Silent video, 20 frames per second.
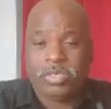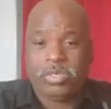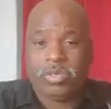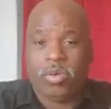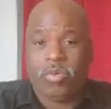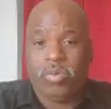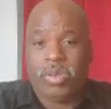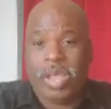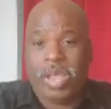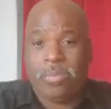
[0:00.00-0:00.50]

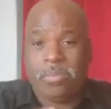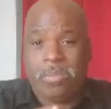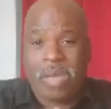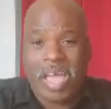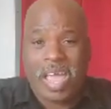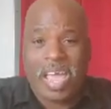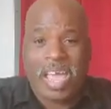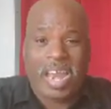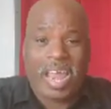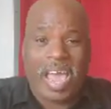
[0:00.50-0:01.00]
So they
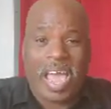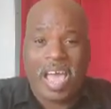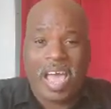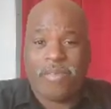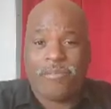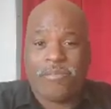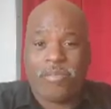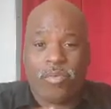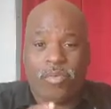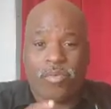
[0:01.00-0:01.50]
might have the
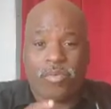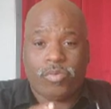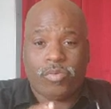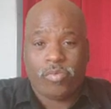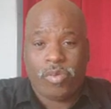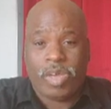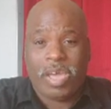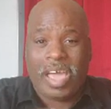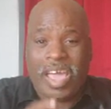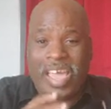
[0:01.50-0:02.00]

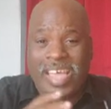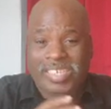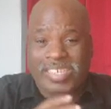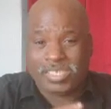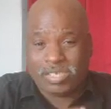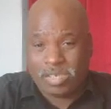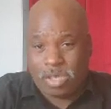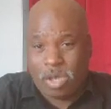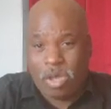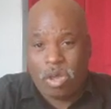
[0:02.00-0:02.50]
iPhone 12
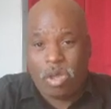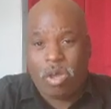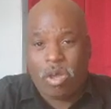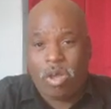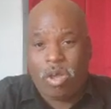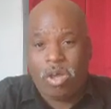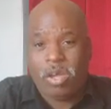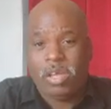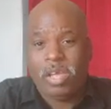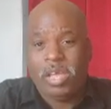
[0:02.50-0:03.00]

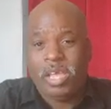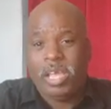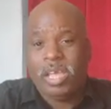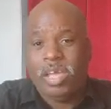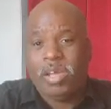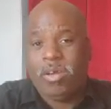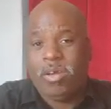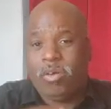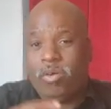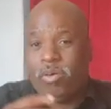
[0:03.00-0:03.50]
SR
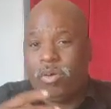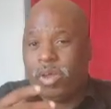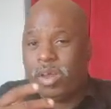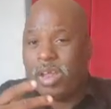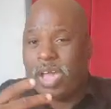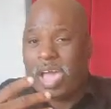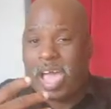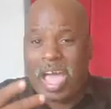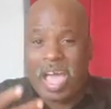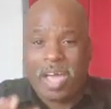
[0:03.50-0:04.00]

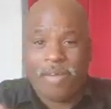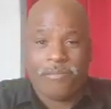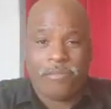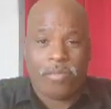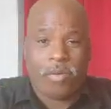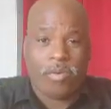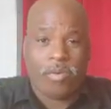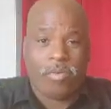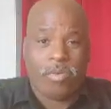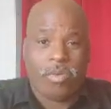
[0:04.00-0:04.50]
or the
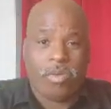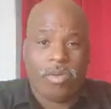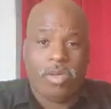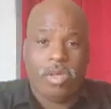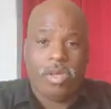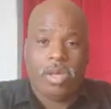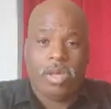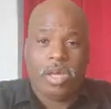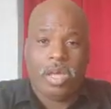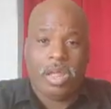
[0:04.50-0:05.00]
iPhone
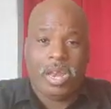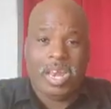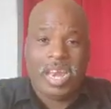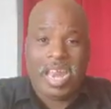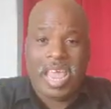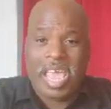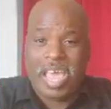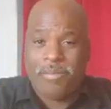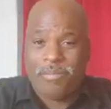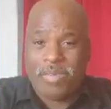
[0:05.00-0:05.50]

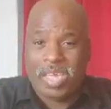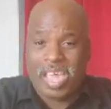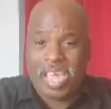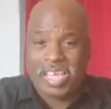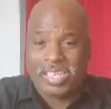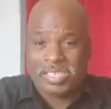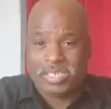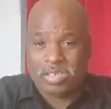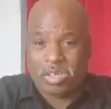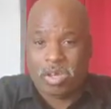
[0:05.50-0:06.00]

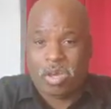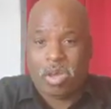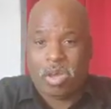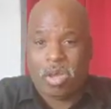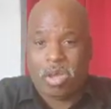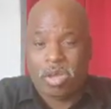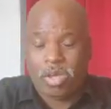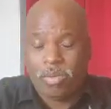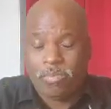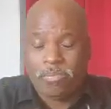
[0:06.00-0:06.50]
11
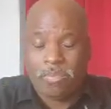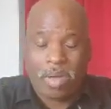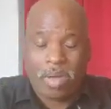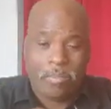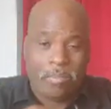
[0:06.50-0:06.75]
SR.